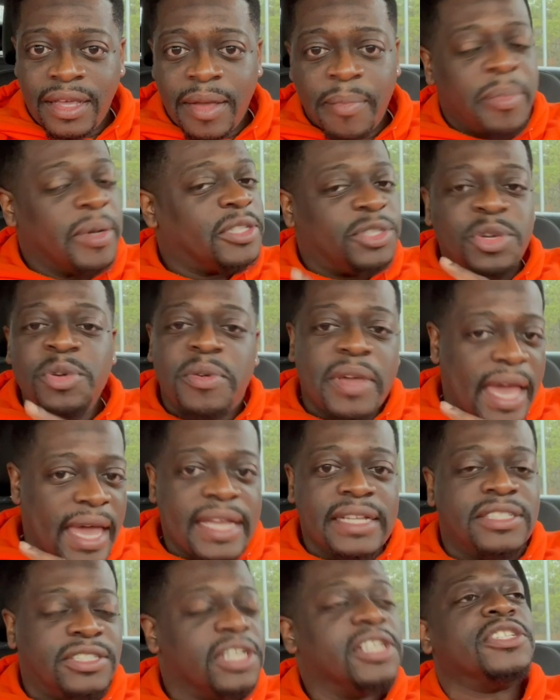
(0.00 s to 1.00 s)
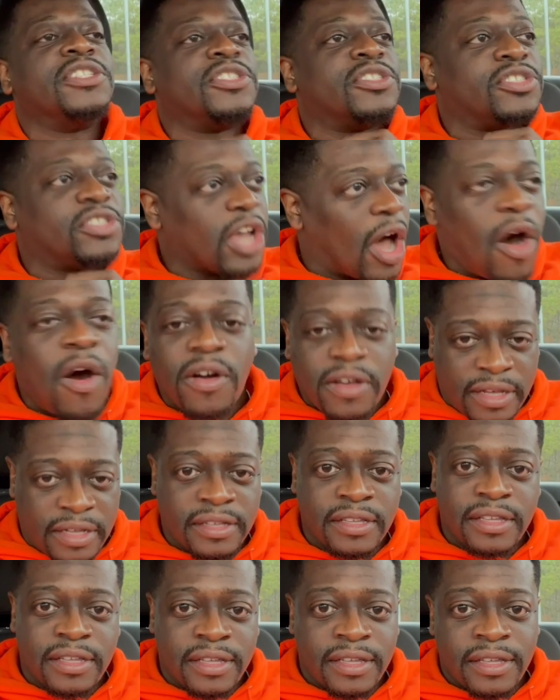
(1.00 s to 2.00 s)
But you can't just talk
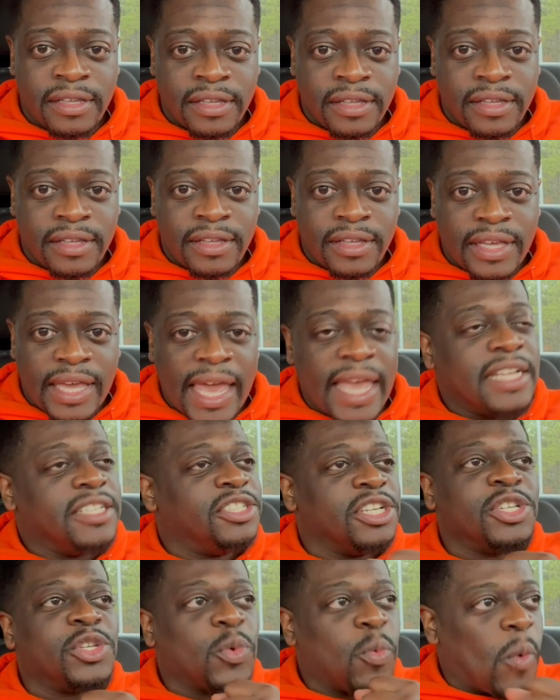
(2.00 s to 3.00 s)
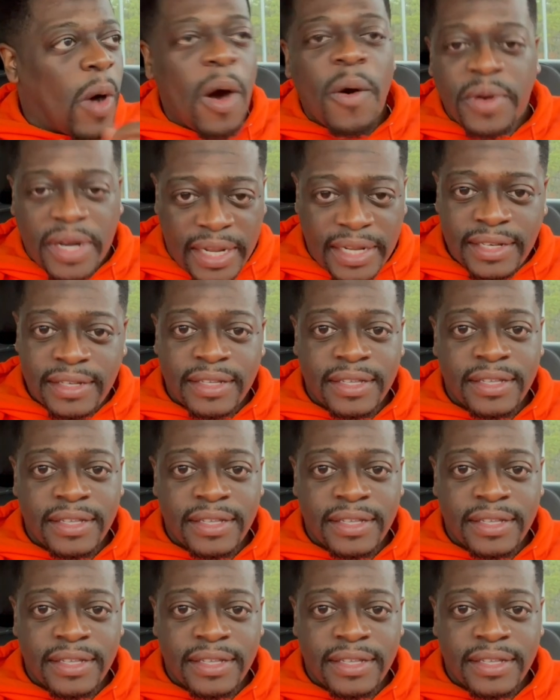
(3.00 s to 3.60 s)
and just want it.